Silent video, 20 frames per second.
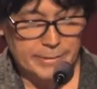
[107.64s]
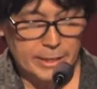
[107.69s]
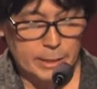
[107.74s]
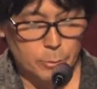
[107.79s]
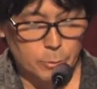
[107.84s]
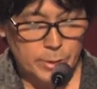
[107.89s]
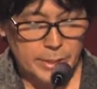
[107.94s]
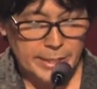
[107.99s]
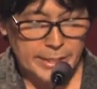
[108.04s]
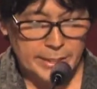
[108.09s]

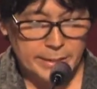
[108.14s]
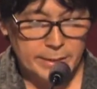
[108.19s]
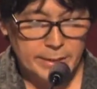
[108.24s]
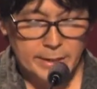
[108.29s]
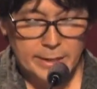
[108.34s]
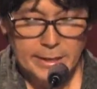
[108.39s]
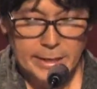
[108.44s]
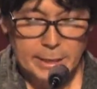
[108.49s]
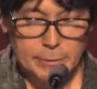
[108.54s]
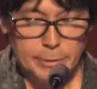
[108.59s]
that right.
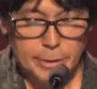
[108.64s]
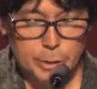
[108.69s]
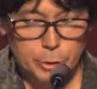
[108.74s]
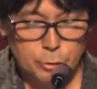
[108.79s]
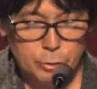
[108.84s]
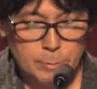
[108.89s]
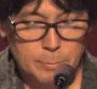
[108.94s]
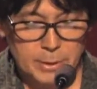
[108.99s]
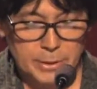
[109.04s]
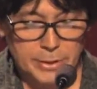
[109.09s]
And we
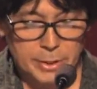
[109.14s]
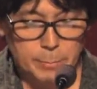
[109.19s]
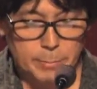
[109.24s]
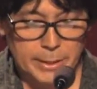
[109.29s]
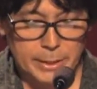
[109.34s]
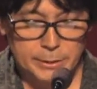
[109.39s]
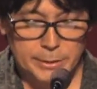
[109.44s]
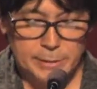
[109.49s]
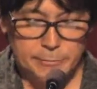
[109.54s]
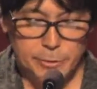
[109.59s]
know about the
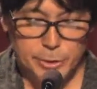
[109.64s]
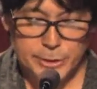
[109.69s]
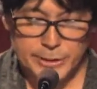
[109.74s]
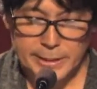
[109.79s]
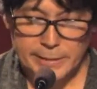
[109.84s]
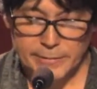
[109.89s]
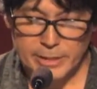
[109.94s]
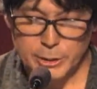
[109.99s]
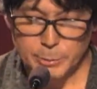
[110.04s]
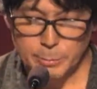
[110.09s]

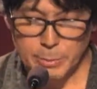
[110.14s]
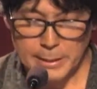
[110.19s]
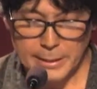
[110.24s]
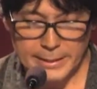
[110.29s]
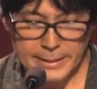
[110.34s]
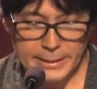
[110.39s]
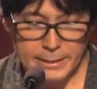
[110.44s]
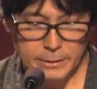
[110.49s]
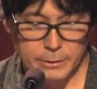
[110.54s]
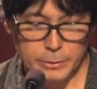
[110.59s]
biodiversity of this
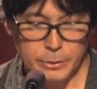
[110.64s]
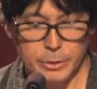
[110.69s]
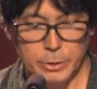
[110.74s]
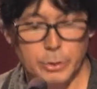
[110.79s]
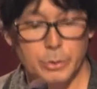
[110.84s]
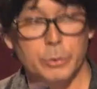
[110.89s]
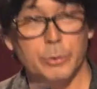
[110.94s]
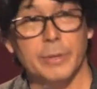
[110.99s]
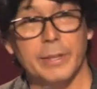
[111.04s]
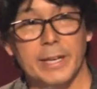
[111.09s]
planet to
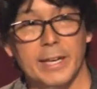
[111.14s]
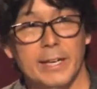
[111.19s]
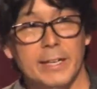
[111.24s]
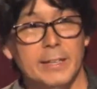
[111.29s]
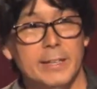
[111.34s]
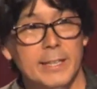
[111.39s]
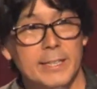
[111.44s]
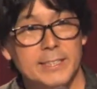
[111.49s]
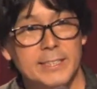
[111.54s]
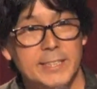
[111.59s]
know
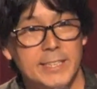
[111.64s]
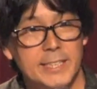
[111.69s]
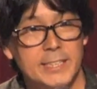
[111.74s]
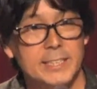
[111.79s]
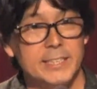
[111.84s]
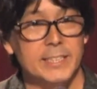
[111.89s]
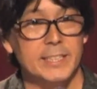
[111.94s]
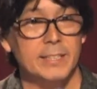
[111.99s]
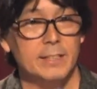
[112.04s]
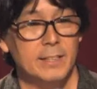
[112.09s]
that
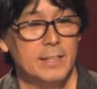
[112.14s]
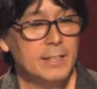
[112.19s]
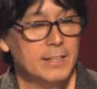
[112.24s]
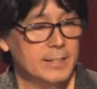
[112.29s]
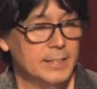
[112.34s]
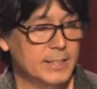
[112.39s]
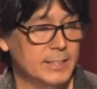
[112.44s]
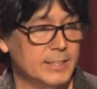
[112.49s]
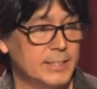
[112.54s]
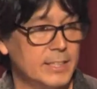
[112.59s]
extinction
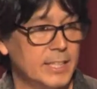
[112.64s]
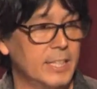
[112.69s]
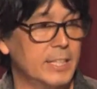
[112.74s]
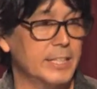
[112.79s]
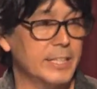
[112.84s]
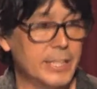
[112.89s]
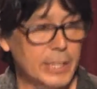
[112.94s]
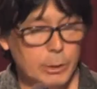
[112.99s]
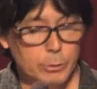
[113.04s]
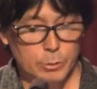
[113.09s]
does
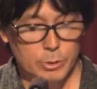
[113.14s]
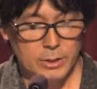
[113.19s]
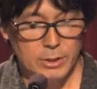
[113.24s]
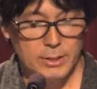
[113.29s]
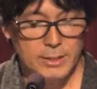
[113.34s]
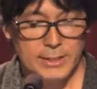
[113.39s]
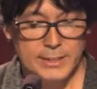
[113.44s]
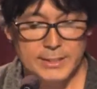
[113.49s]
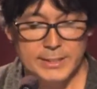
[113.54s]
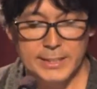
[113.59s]
not equal
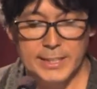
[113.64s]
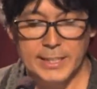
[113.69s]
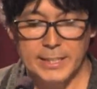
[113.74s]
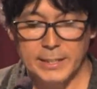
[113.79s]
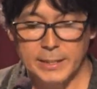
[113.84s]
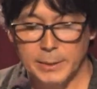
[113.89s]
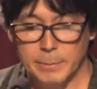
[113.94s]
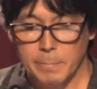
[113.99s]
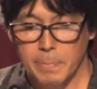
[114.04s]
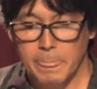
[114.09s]
consent.
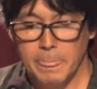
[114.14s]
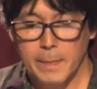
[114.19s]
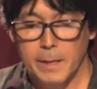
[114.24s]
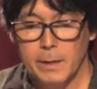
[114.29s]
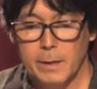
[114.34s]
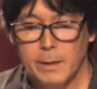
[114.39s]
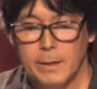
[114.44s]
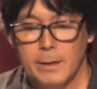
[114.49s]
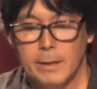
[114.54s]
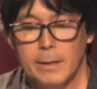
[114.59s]

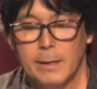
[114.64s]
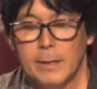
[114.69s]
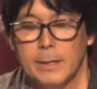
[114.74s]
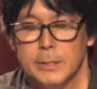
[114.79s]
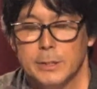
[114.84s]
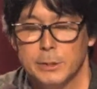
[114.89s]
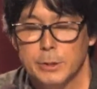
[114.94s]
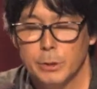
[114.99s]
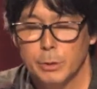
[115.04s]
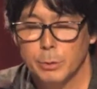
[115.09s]

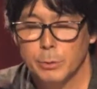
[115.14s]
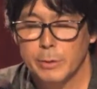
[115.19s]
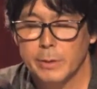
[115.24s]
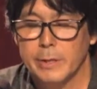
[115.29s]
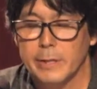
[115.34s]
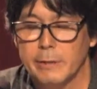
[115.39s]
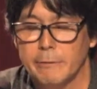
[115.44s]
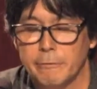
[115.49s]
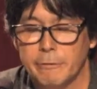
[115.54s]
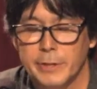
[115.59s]
So
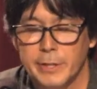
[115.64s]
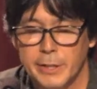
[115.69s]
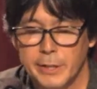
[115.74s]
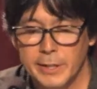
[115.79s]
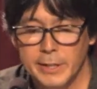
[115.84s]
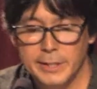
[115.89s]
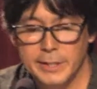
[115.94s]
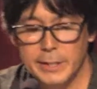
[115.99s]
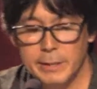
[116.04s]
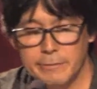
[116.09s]
if we are
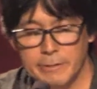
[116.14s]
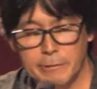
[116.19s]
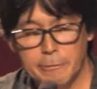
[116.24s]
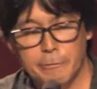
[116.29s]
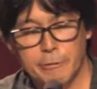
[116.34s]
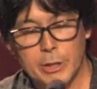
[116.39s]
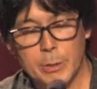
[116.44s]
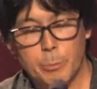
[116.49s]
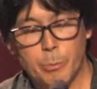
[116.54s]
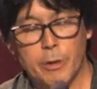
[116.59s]
not given
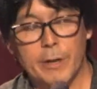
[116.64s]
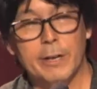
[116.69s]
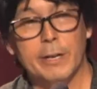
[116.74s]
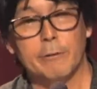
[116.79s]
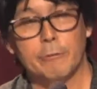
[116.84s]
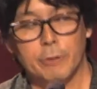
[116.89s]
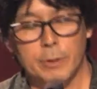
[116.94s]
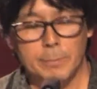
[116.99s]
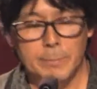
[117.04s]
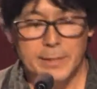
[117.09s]
free, prior, and
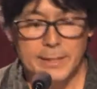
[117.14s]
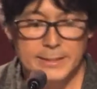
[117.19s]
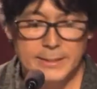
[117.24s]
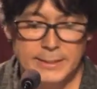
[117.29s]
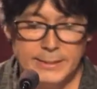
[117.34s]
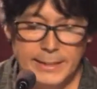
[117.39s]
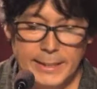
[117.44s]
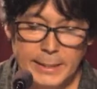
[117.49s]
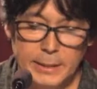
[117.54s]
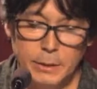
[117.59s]
informed
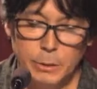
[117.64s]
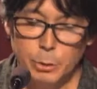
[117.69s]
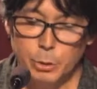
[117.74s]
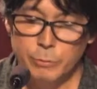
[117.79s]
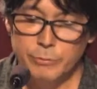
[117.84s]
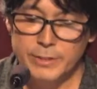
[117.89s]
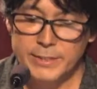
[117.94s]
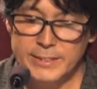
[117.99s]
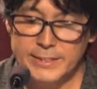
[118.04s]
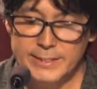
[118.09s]
consent
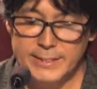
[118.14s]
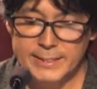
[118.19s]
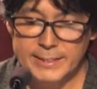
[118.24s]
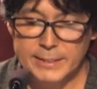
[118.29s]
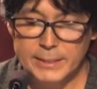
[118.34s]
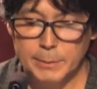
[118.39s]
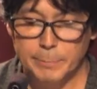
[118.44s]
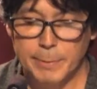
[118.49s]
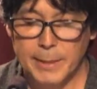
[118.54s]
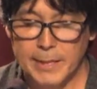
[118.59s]
over
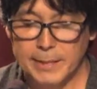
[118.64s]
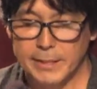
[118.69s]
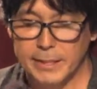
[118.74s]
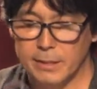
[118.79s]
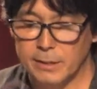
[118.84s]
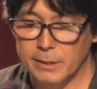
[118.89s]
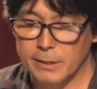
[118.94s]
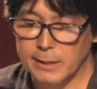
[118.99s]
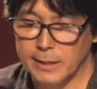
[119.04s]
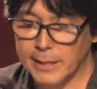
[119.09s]
decisions
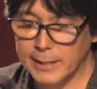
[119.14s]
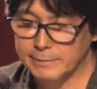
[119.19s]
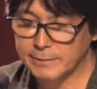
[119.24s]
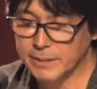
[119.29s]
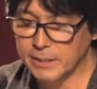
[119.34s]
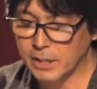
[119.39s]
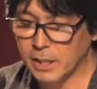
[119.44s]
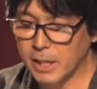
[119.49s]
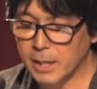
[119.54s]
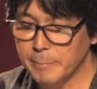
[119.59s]
impacting our lives
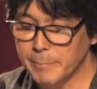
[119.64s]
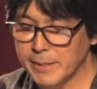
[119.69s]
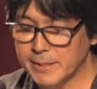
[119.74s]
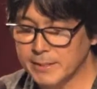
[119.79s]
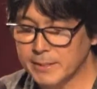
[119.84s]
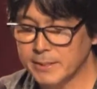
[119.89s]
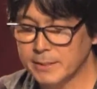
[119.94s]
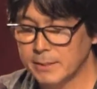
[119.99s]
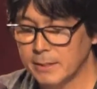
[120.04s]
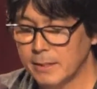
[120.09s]
and
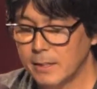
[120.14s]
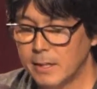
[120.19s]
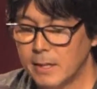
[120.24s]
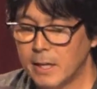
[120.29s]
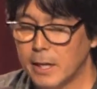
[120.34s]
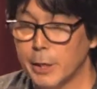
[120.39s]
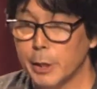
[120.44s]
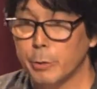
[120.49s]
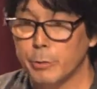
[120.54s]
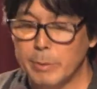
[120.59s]
commons,
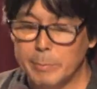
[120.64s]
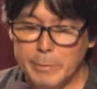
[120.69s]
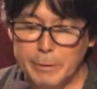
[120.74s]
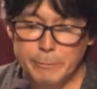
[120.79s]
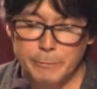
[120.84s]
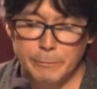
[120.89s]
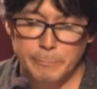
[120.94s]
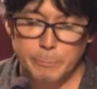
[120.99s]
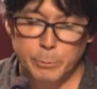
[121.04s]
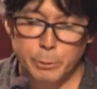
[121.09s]
how do we
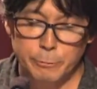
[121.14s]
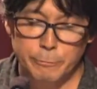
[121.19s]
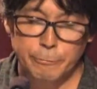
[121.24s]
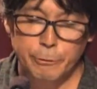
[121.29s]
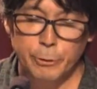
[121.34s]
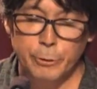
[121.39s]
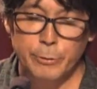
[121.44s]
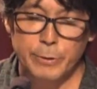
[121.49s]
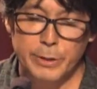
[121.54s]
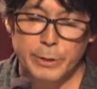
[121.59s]
move
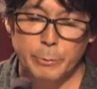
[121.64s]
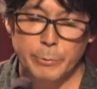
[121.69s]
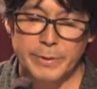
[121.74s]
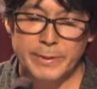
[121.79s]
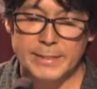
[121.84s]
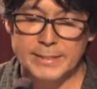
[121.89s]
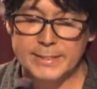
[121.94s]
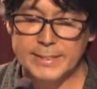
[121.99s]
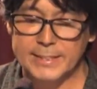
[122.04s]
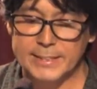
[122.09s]
forward with
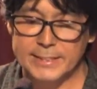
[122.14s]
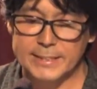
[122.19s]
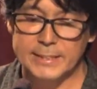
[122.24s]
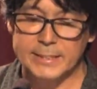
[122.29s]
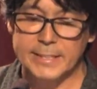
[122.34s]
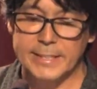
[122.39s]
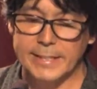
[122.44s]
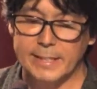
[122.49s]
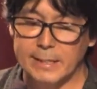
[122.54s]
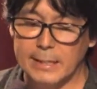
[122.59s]
decisions that